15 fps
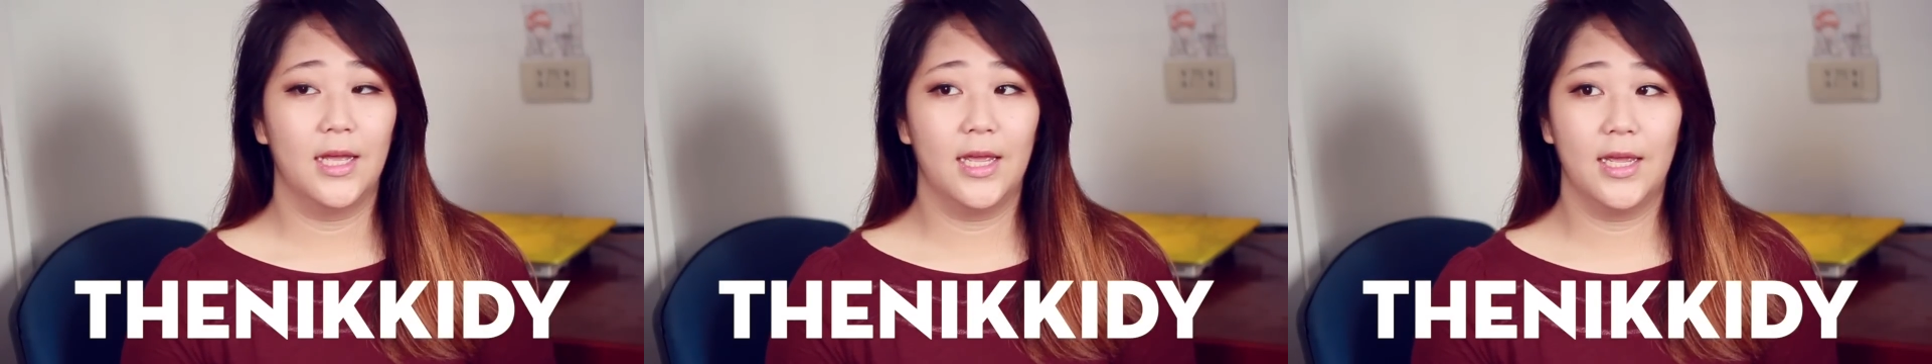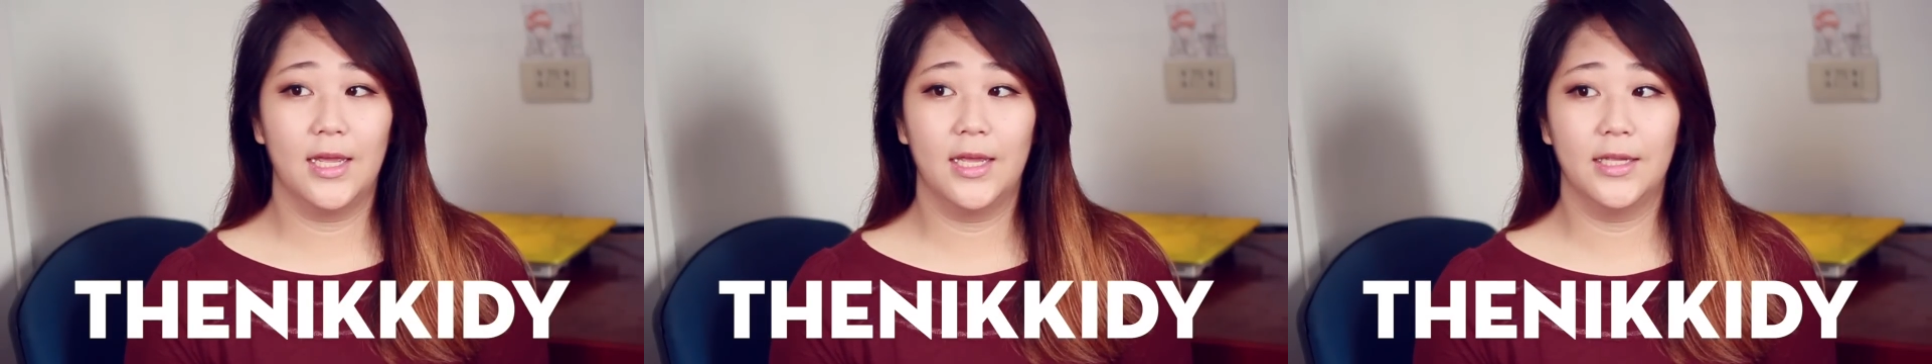
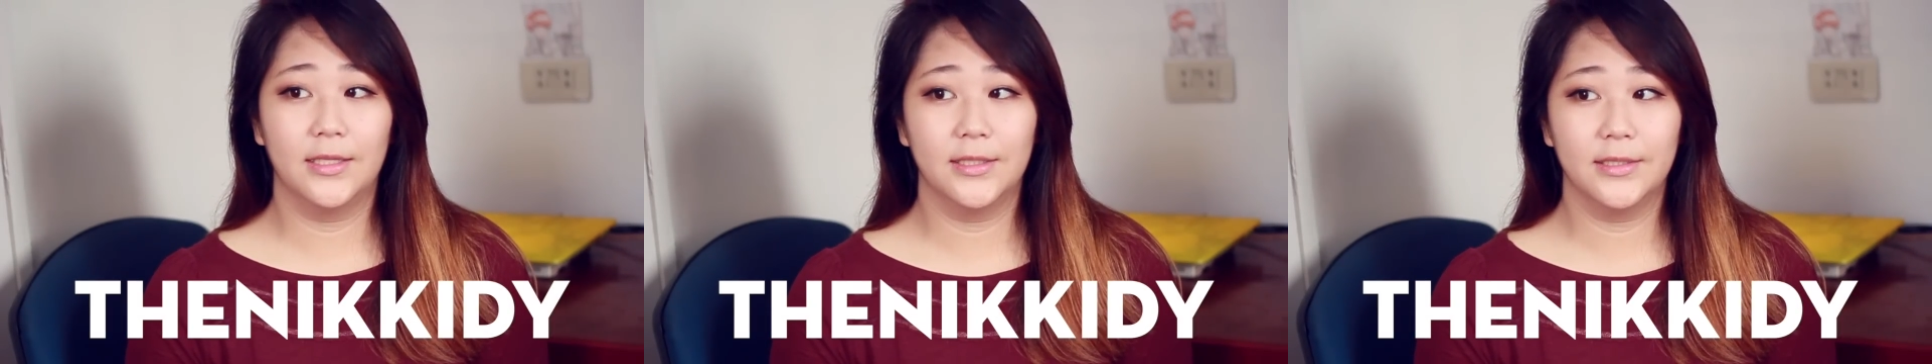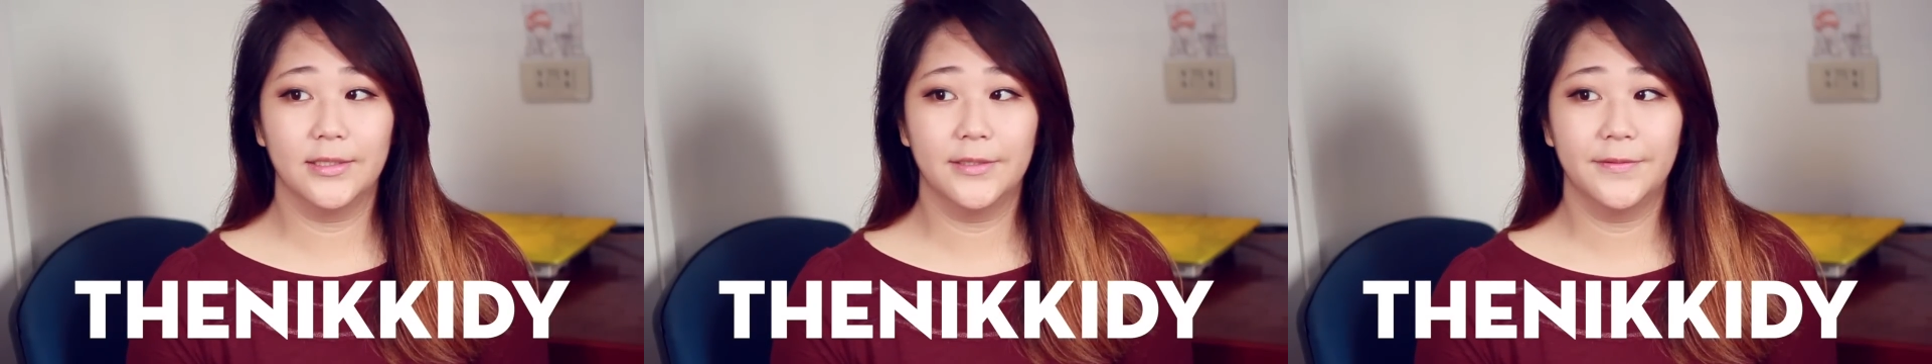
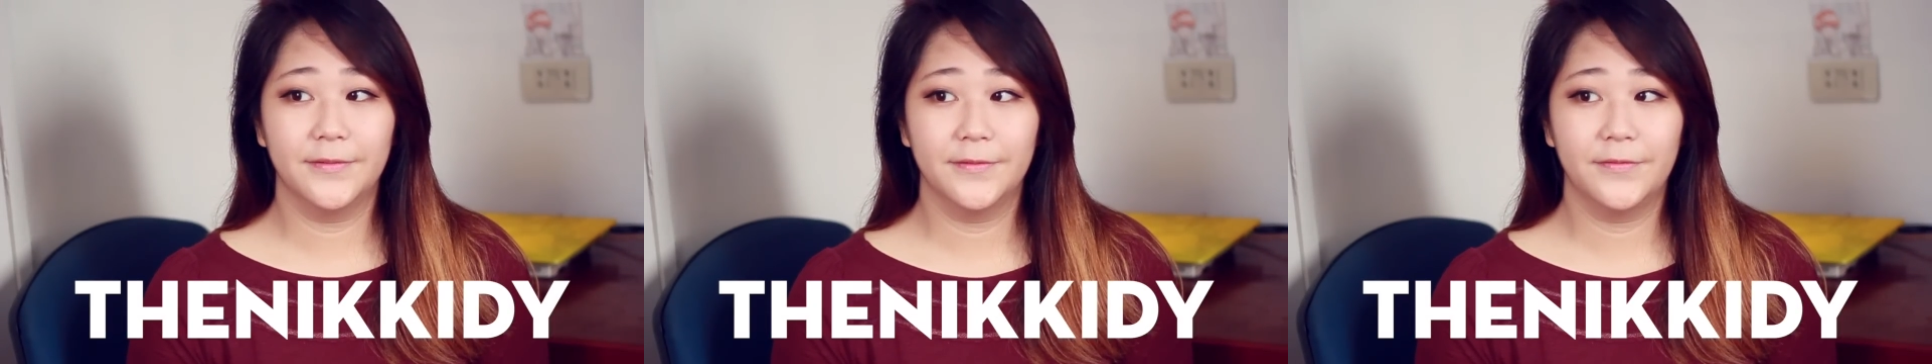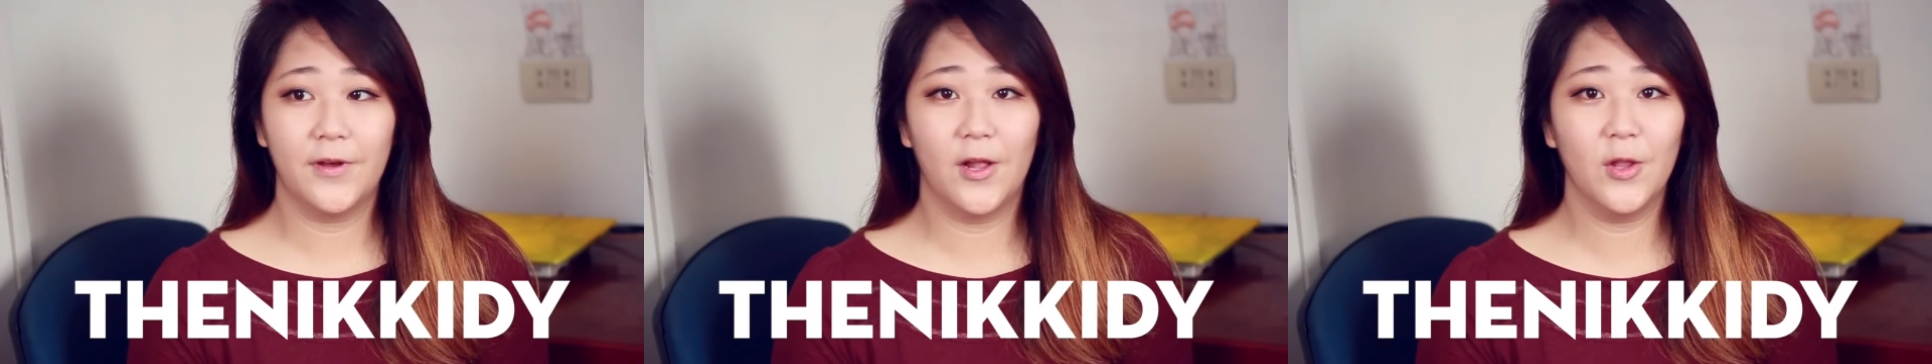And
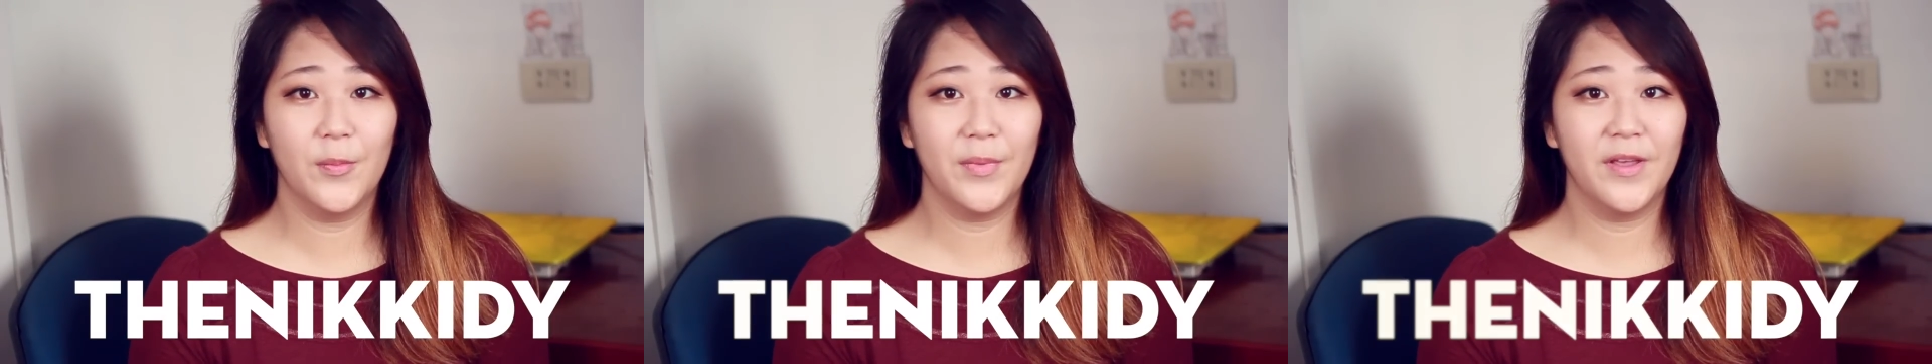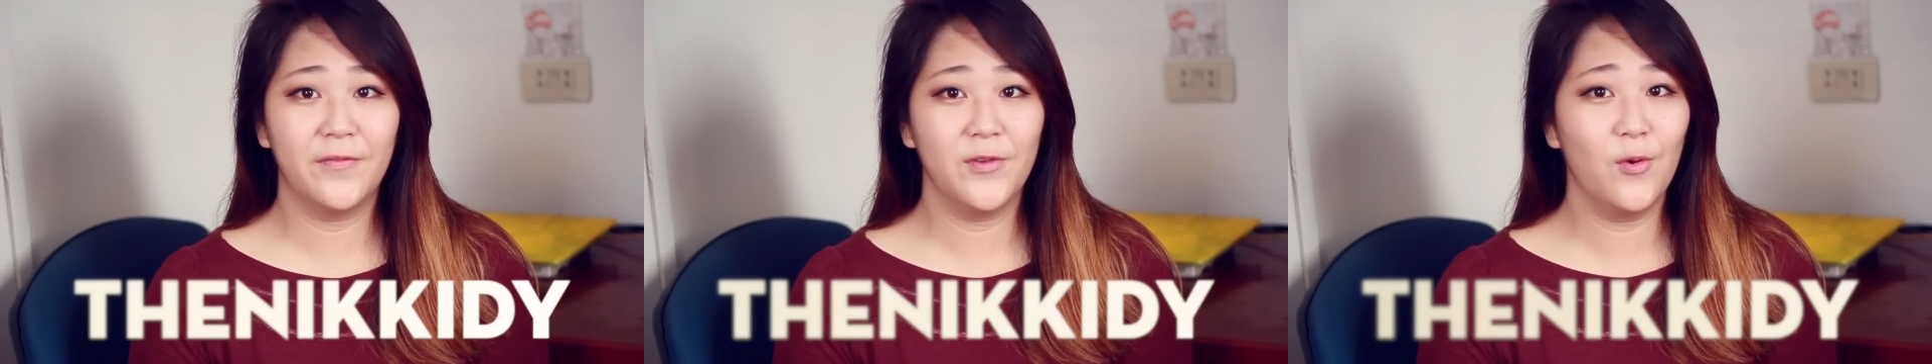follow
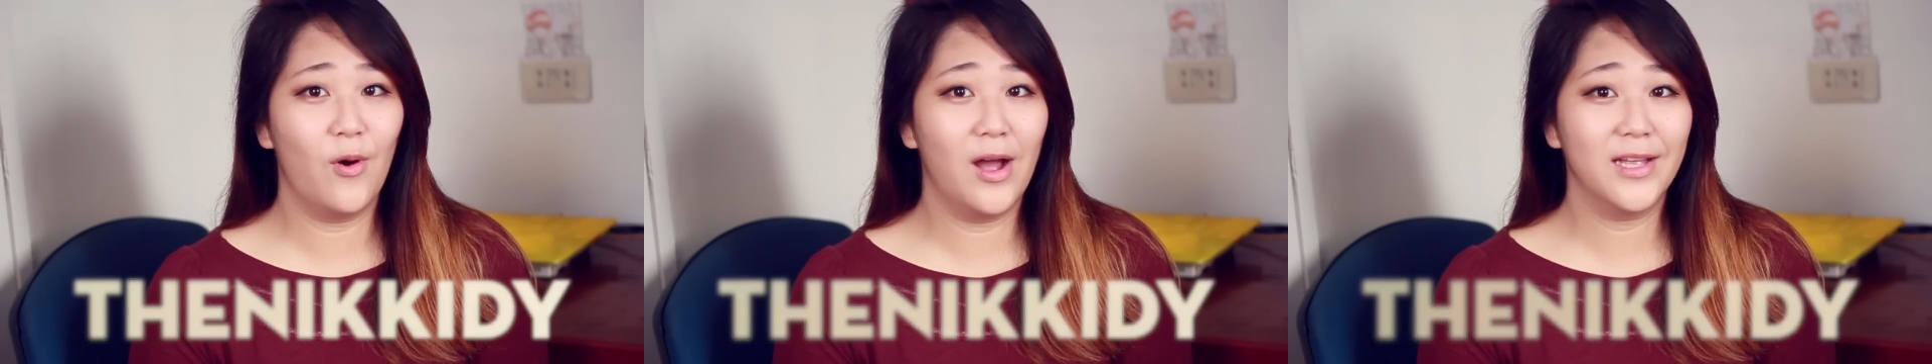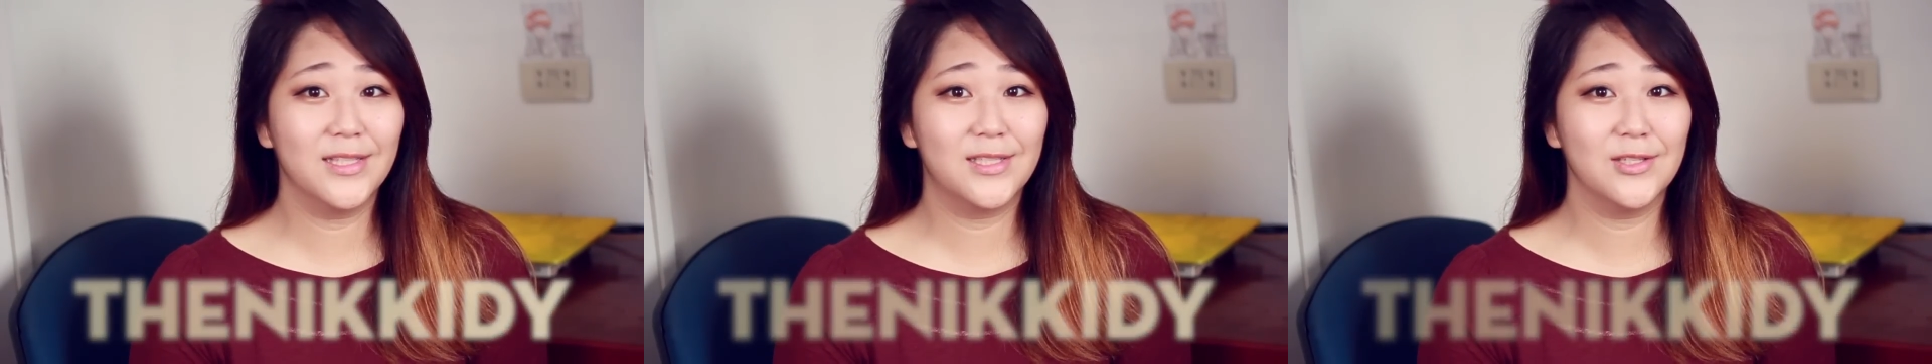me if you
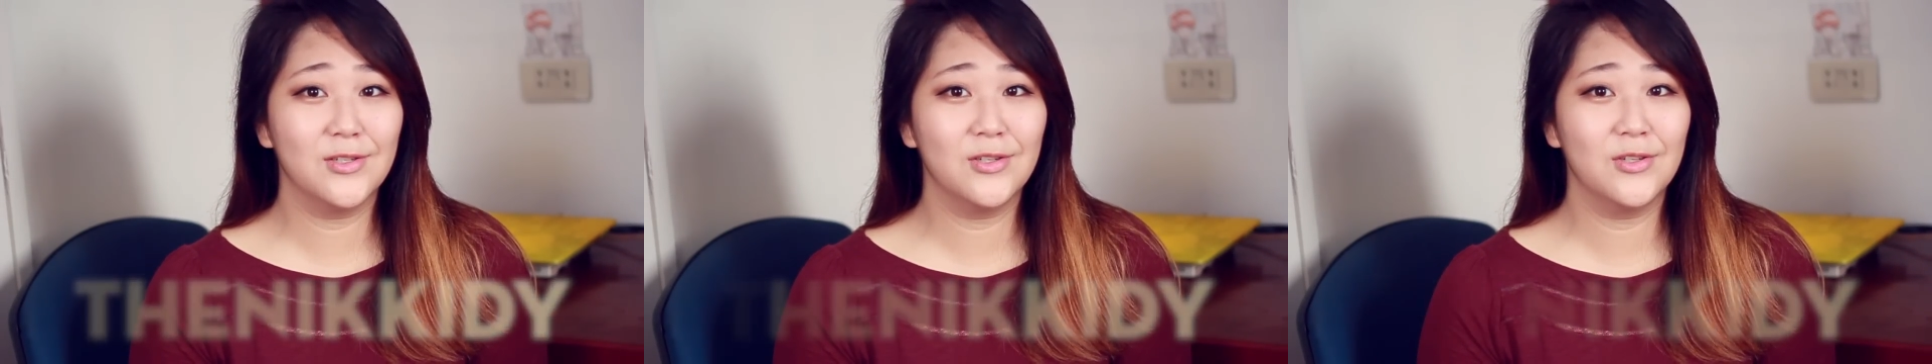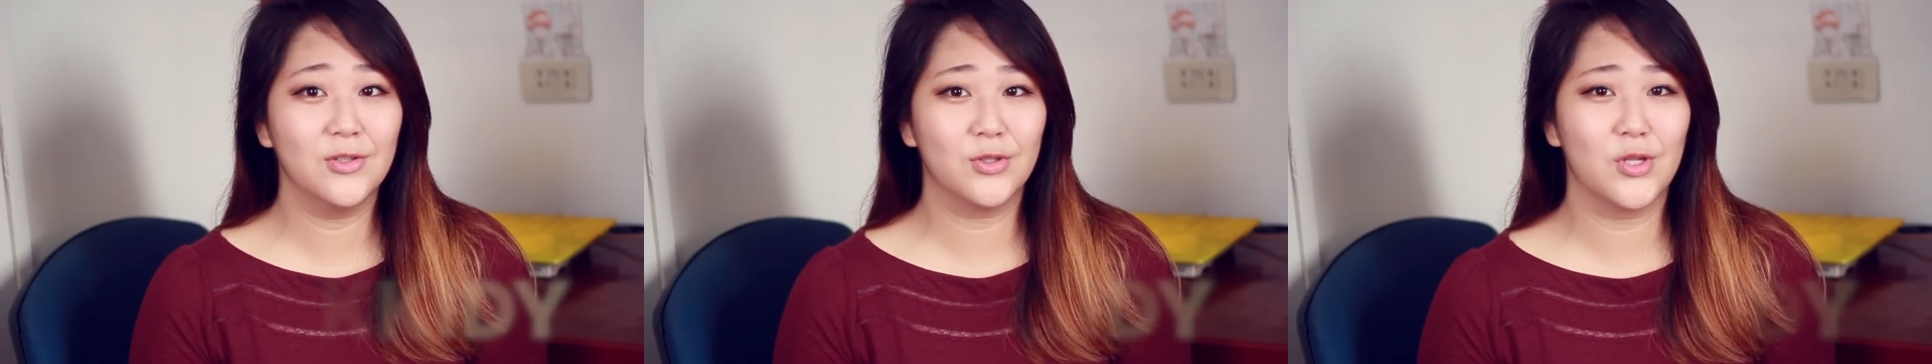want
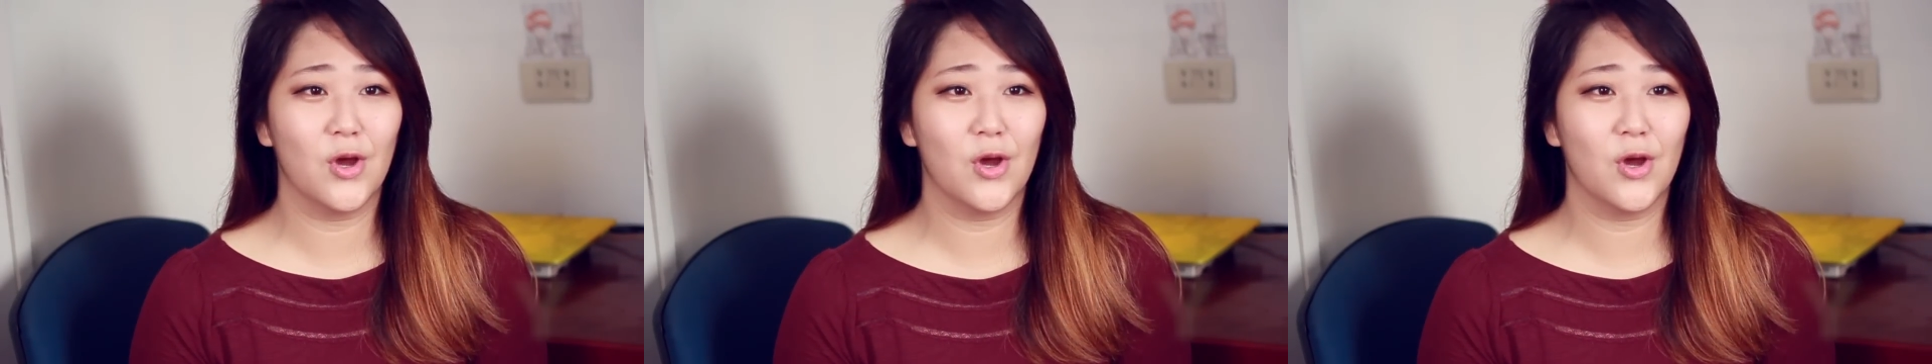to,